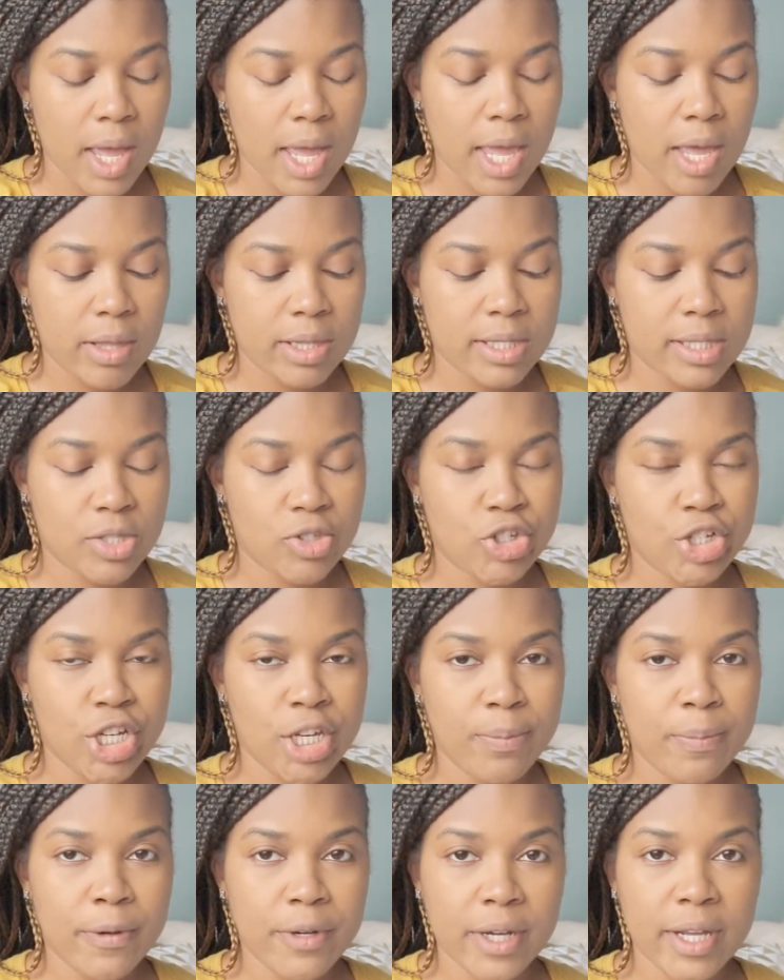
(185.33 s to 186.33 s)
It's
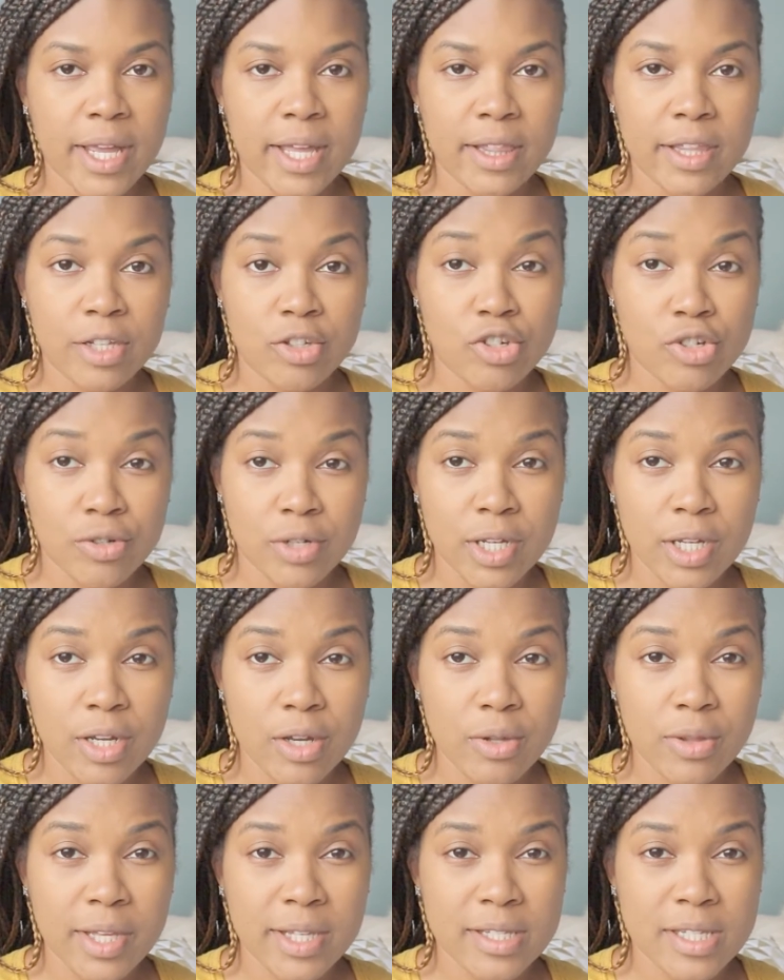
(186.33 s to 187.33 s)
cheaper to get the
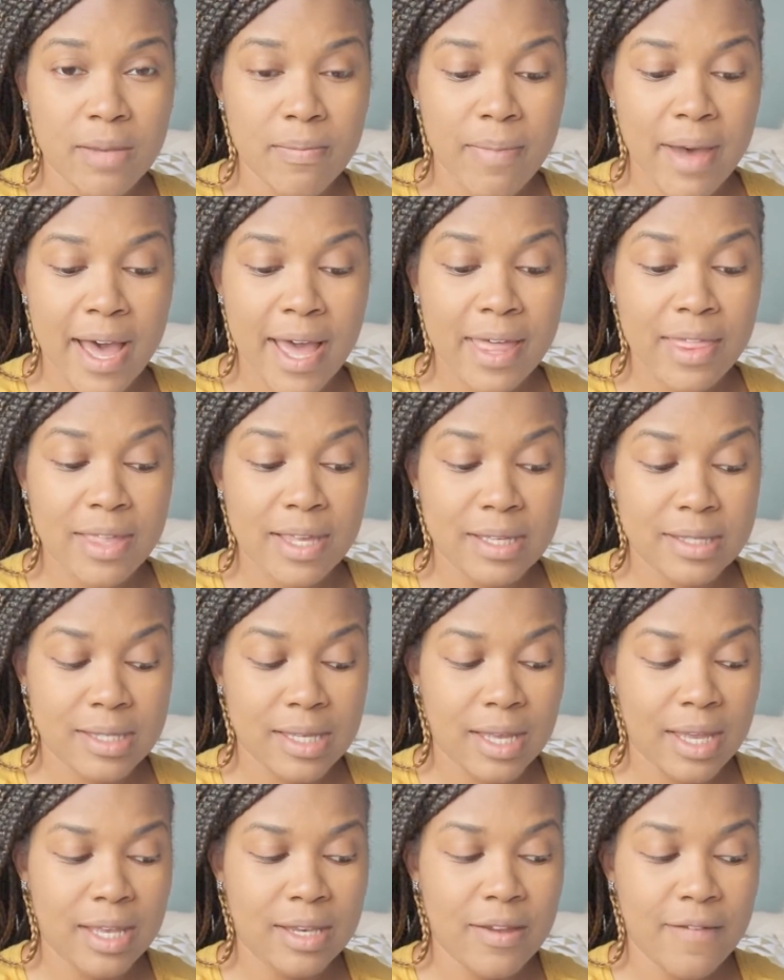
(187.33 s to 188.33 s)
trio than to buy these
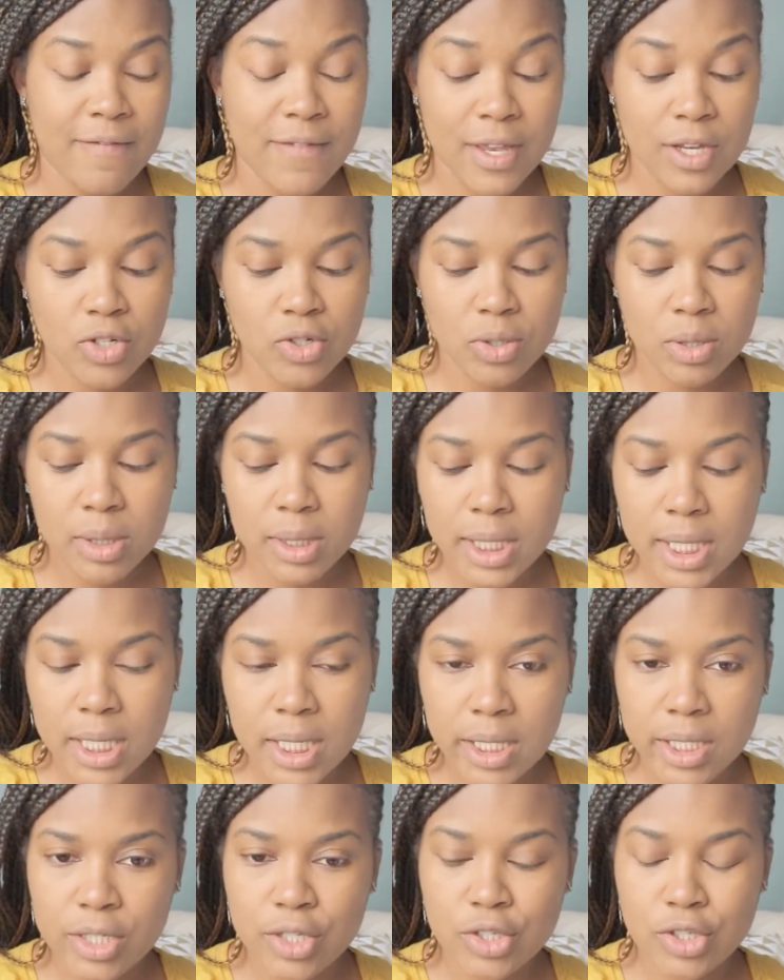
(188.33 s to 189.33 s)

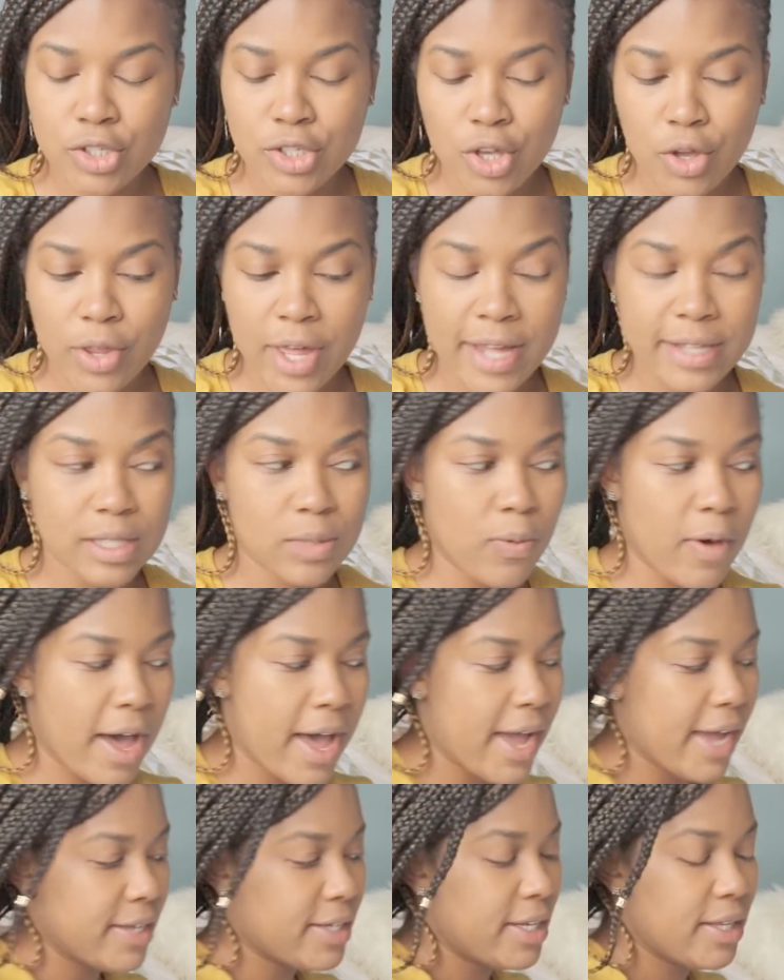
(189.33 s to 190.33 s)
individually, so that's
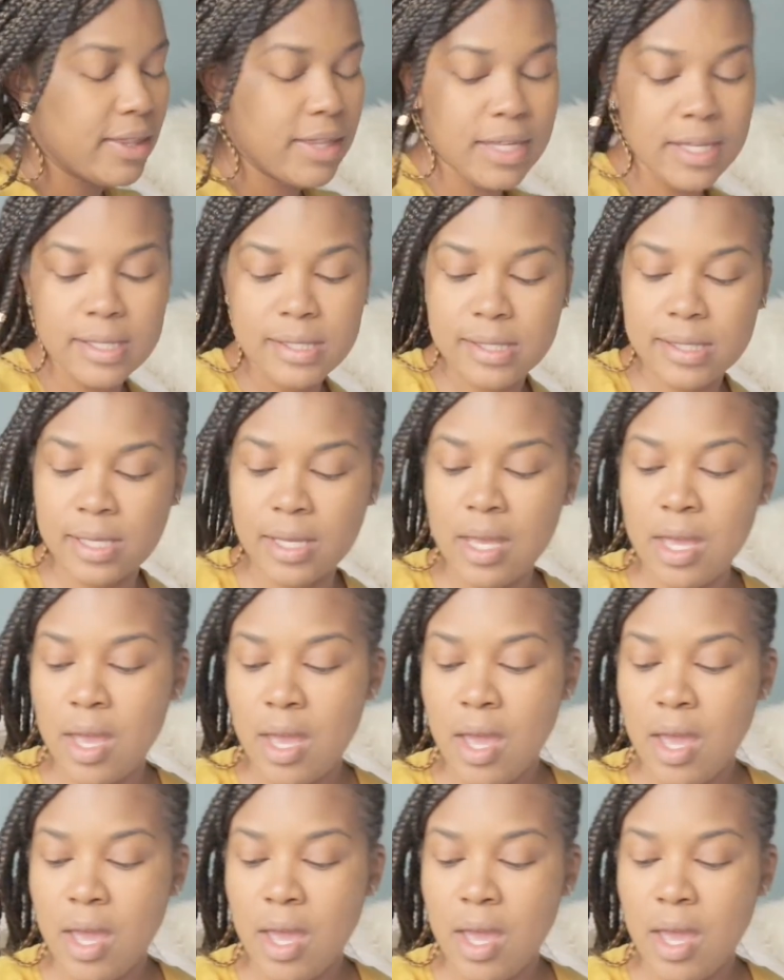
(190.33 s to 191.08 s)
why I did this.